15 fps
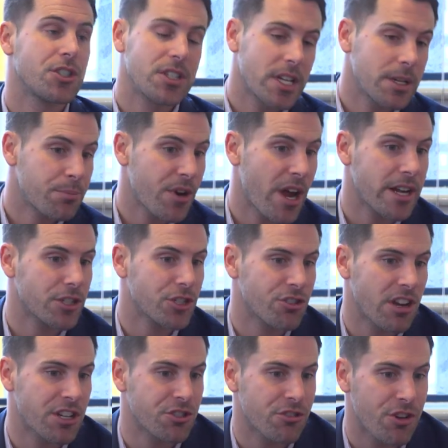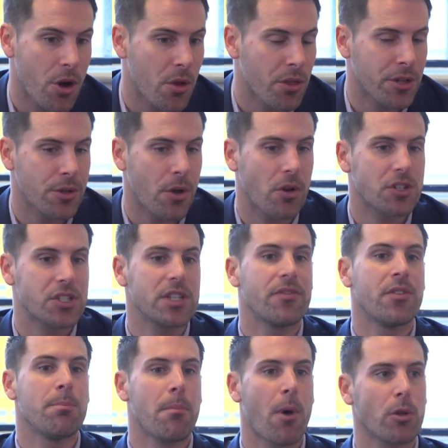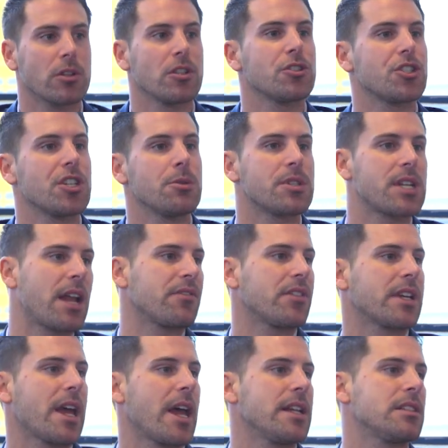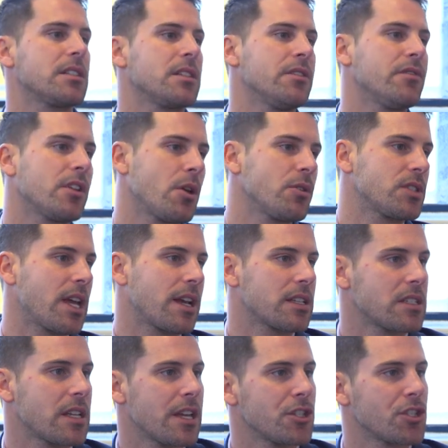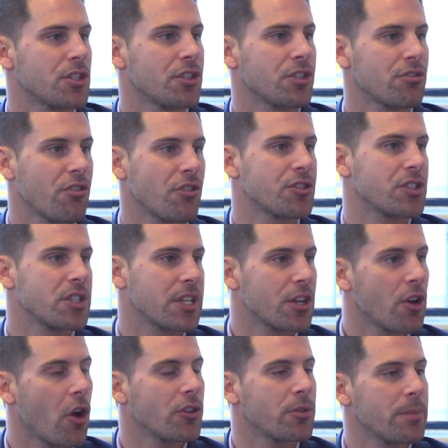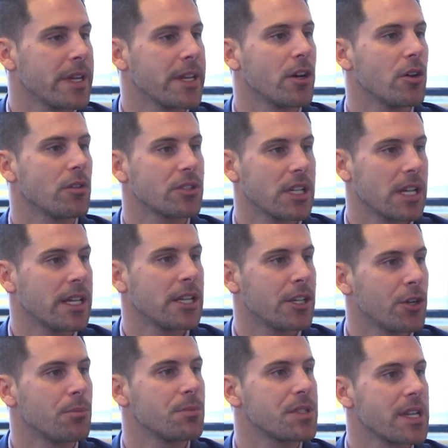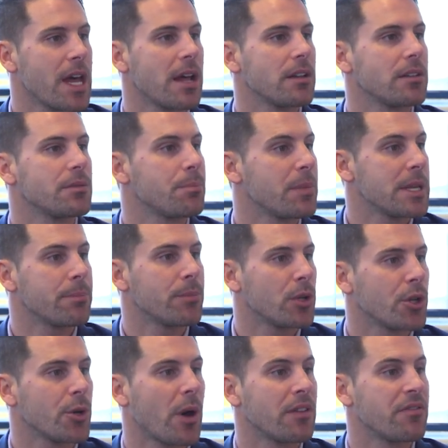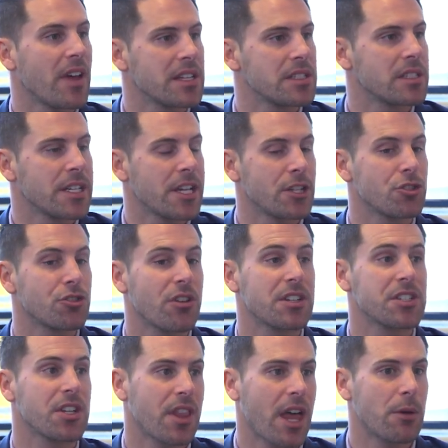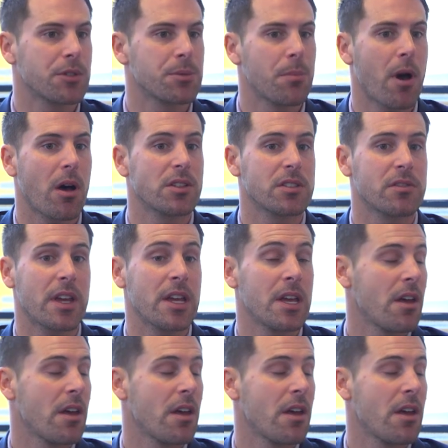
She did break Treasury orthodoxy. The model she was advocating of low taxation across the economy clearly upset people who had vested interests, so that was part of it.